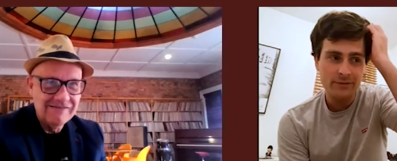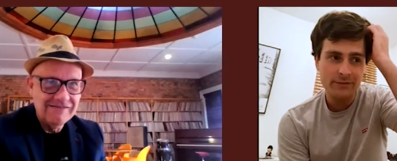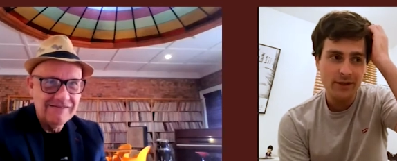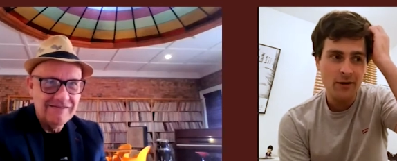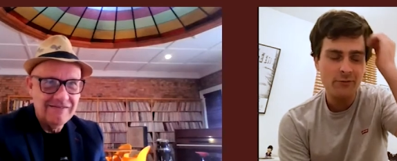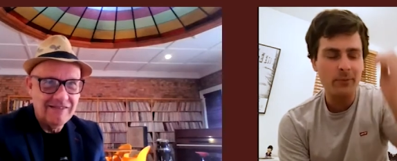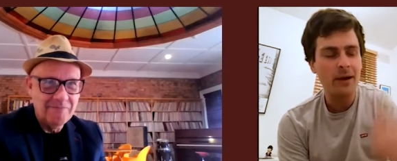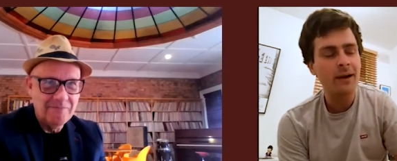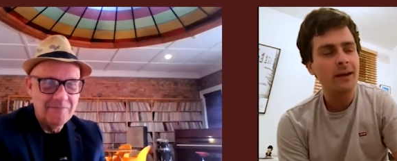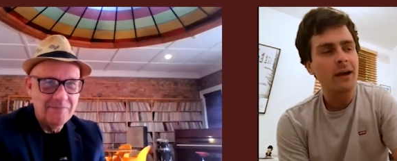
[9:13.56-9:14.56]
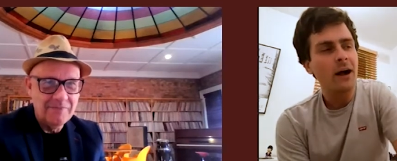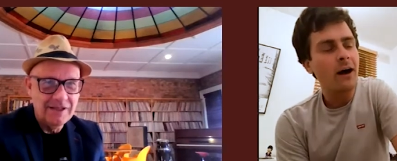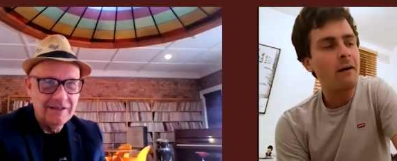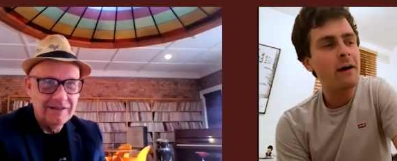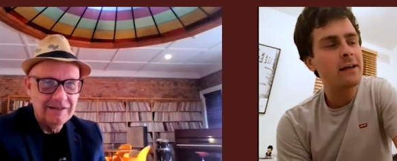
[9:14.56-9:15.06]
Speaker 1: of stuff. But
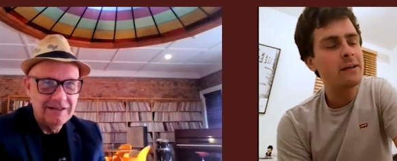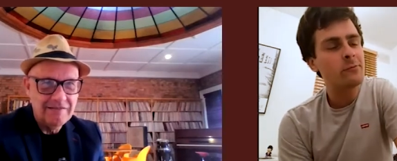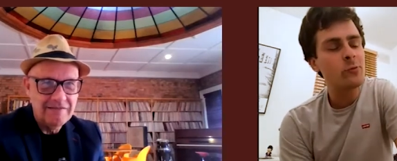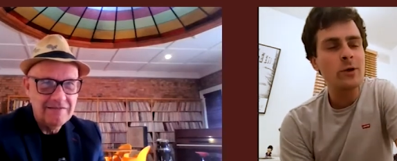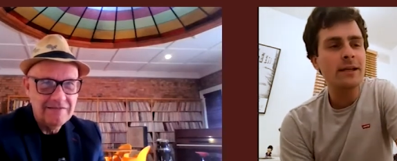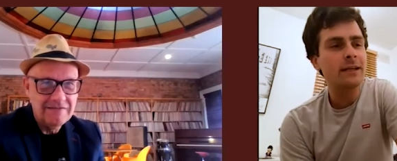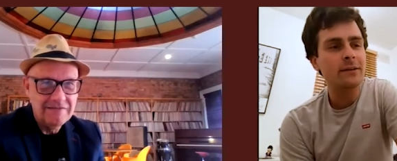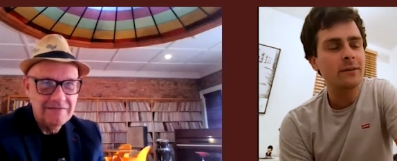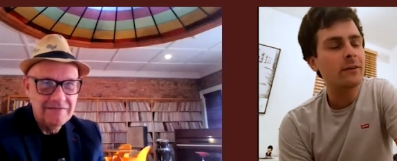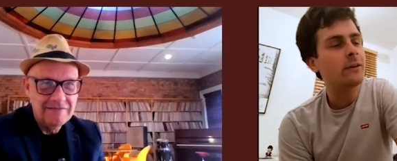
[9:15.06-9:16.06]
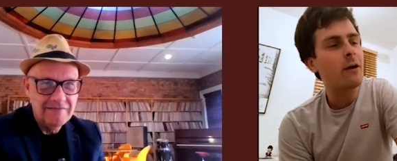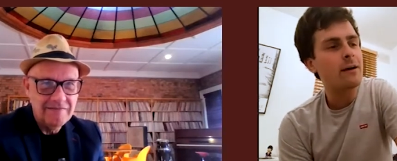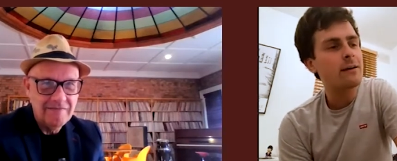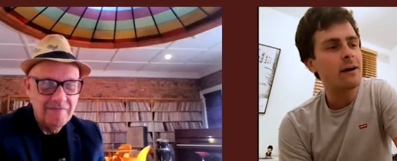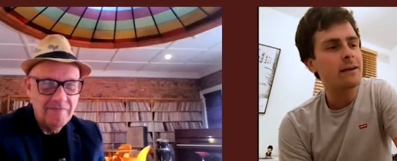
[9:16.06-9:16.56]
I really, you know,
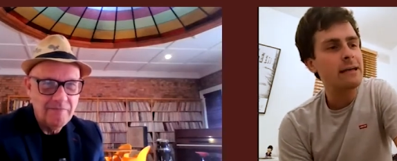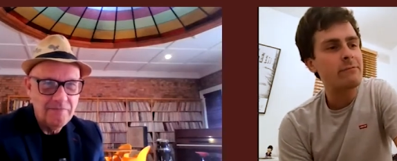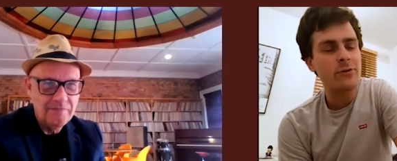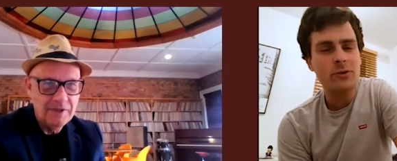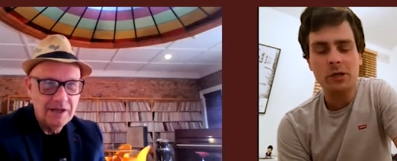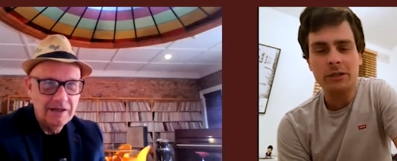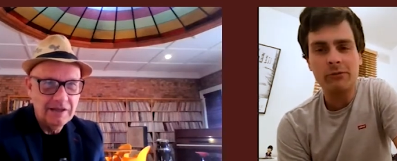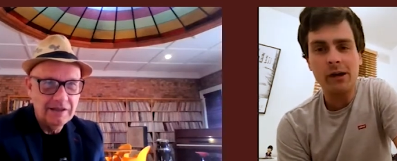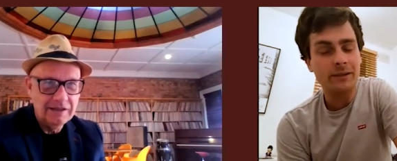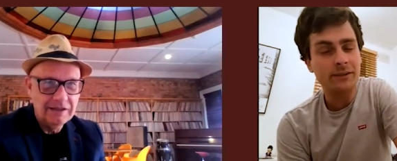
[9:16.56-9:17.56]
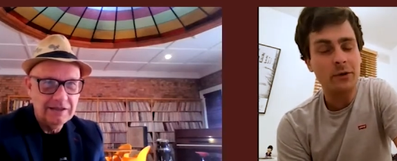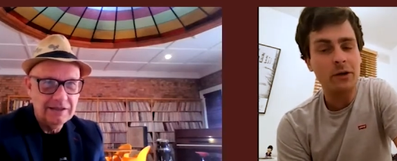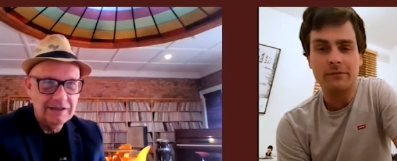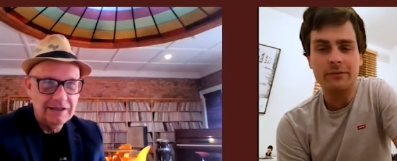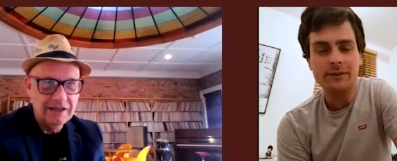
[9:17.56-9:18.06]
I, never thought I'd write a song
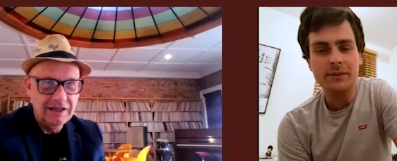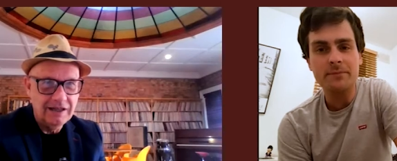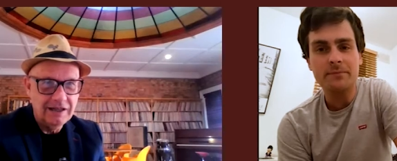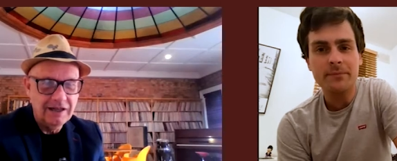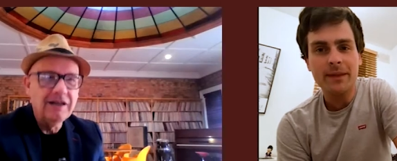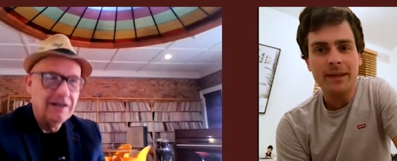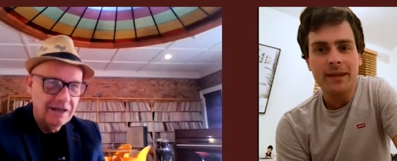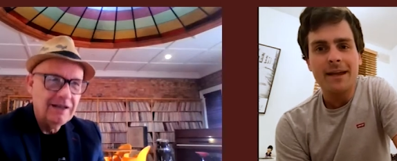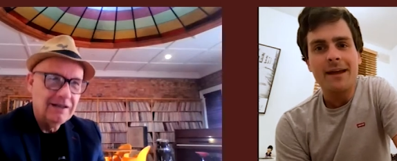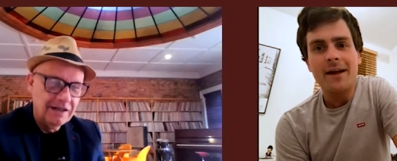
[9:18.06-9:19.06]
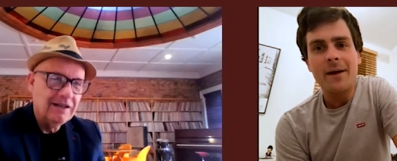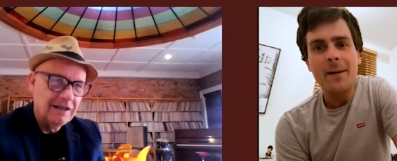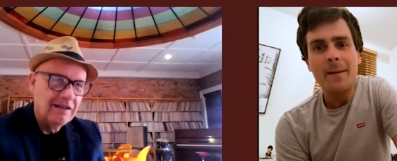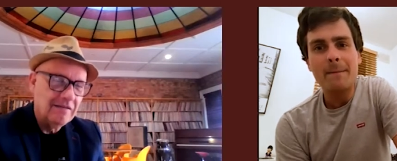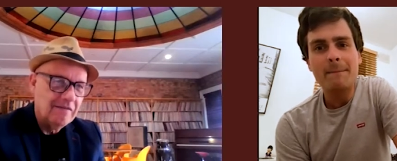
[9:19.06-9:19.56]
over Zoom.
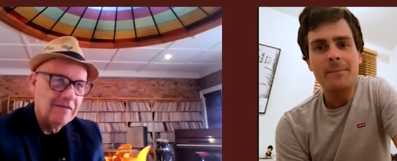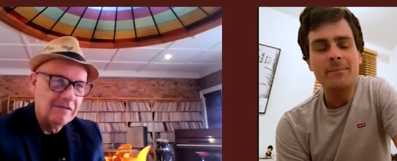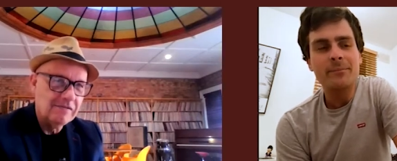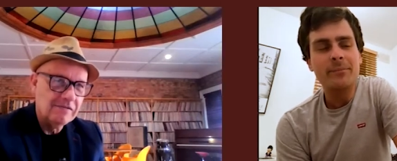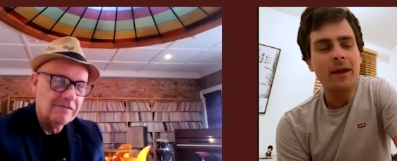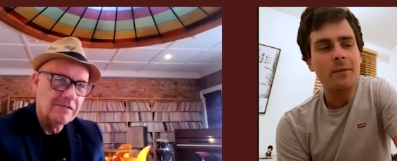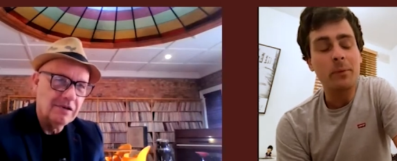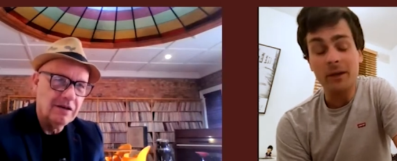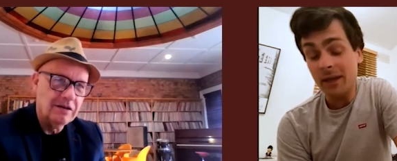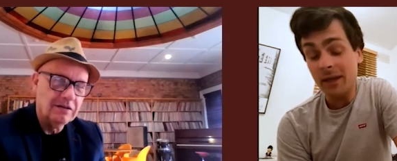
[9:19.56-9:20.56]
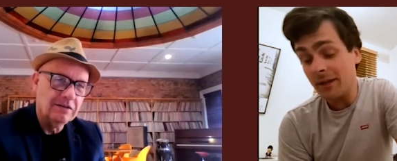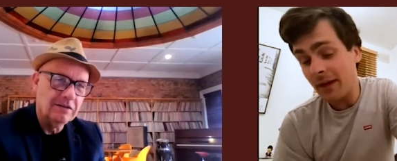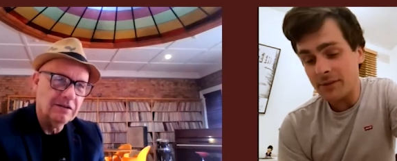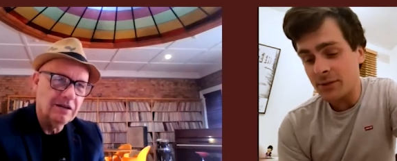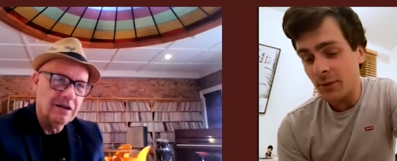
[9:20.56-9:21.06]
Um, but yeah,
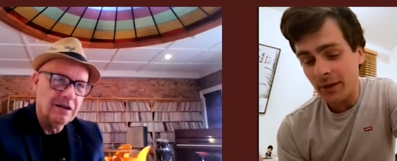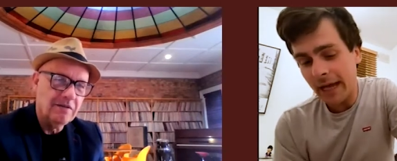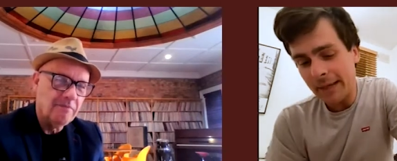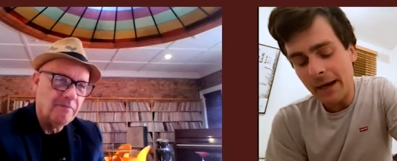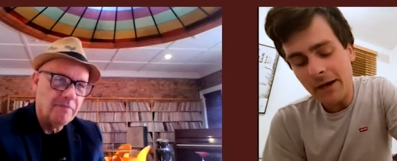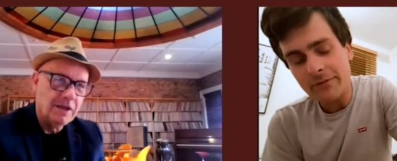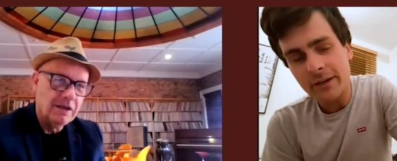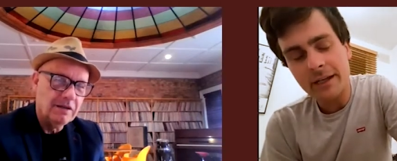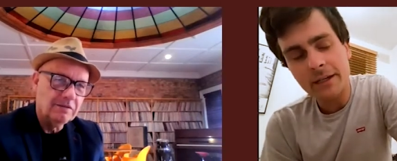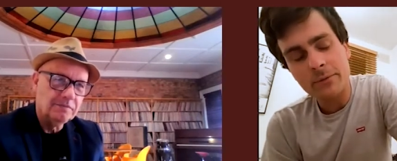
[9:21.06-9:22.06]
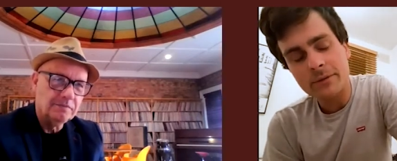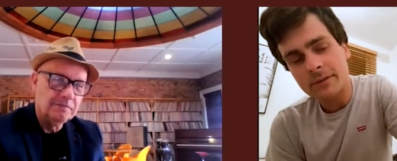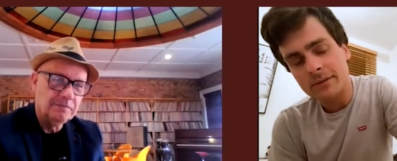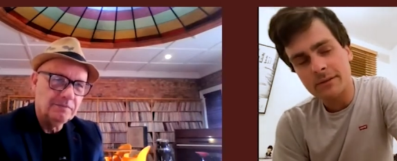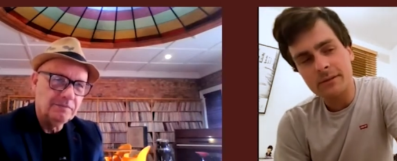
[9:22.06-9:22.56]
that song came out of it, and it
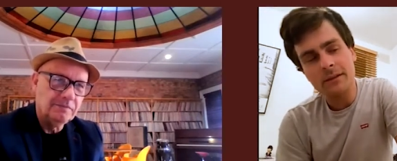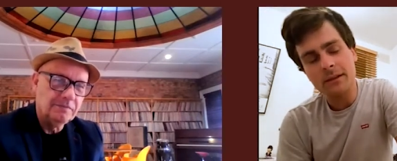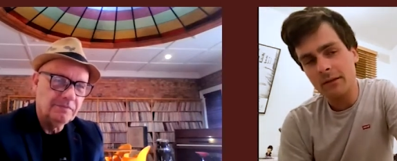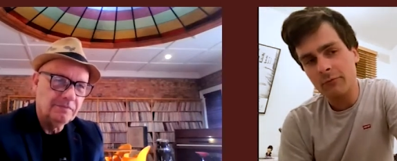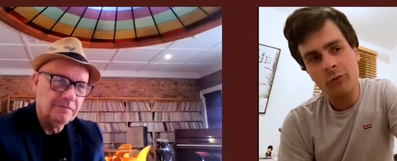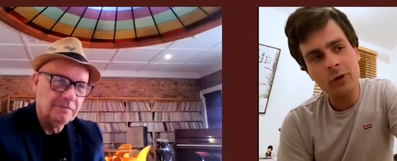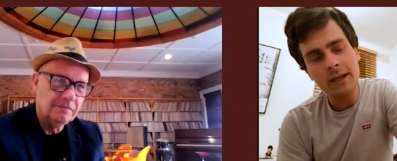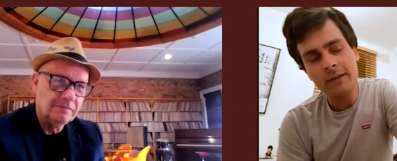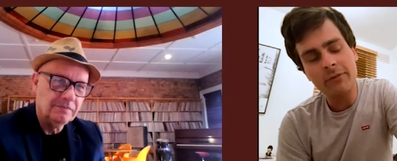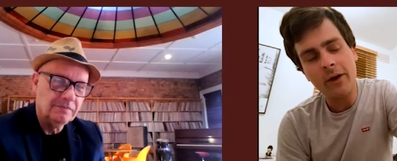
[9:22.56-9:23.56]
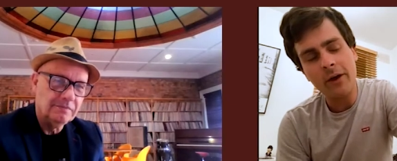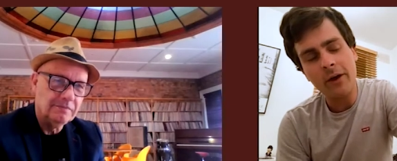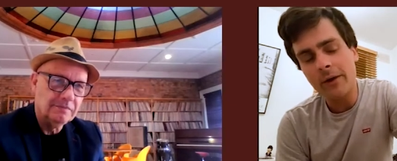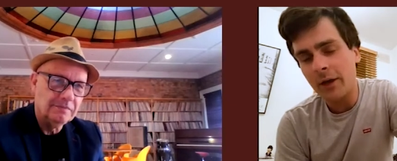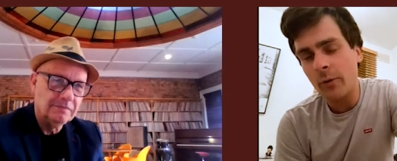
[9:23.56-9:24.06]
was really very,
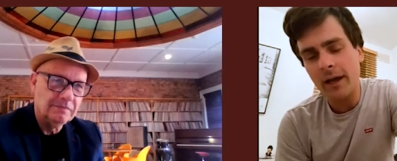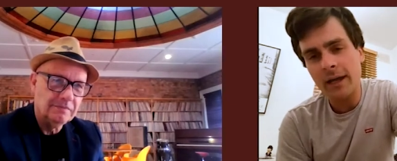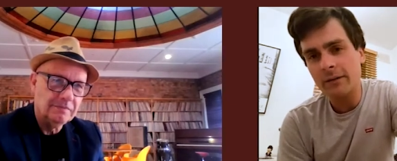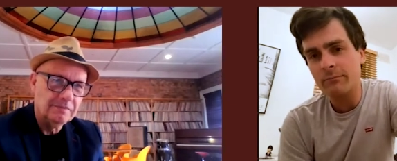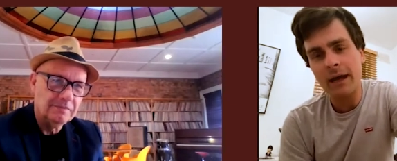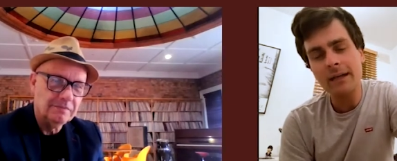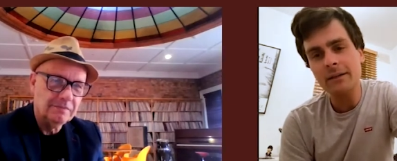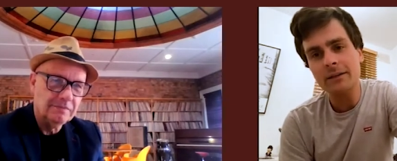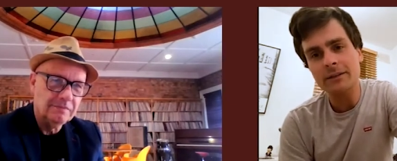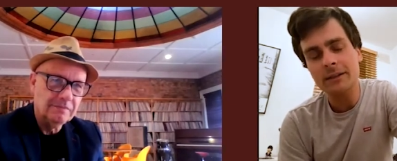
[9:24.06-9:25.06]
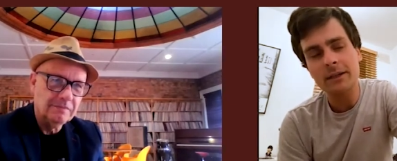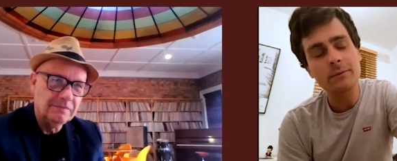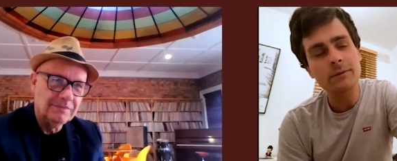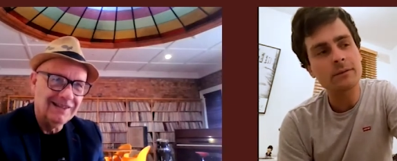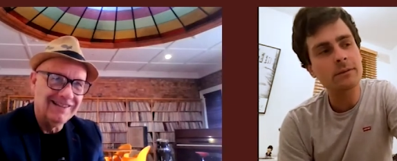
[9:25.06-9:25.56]
very quick and painless, and it
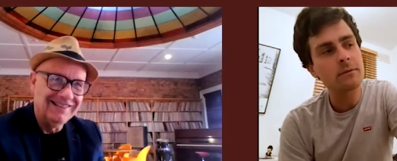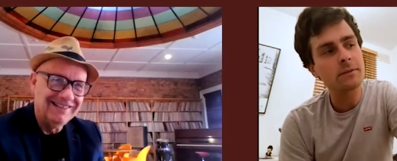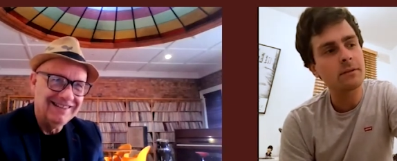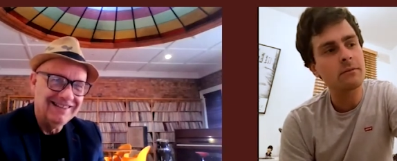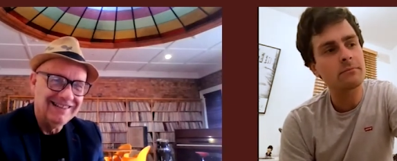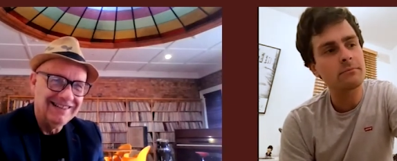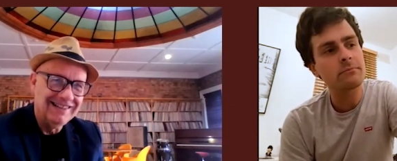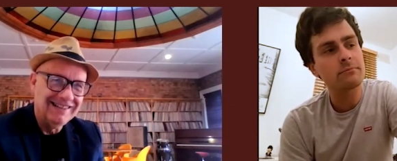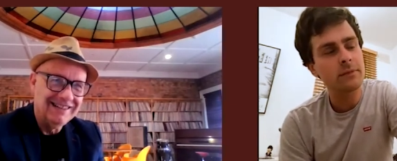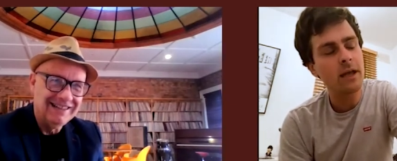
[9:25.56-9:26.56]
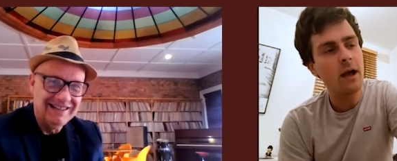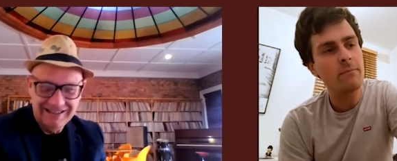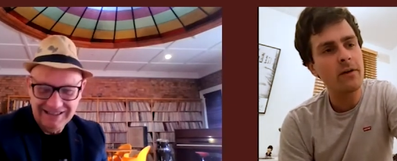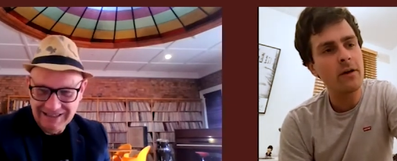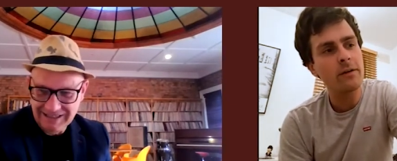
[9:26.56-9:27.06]
was it was a yeah,
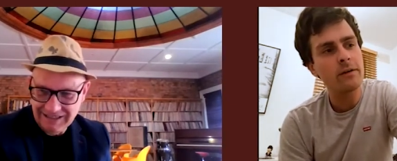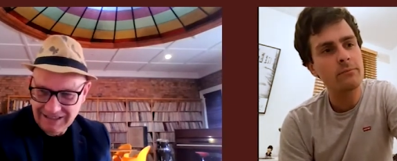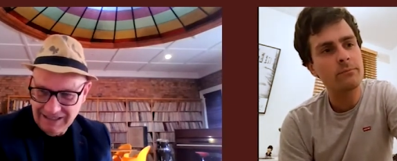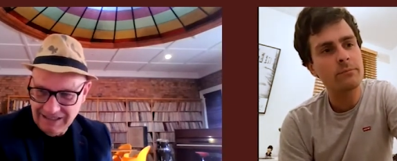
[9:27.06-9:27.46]
I'm very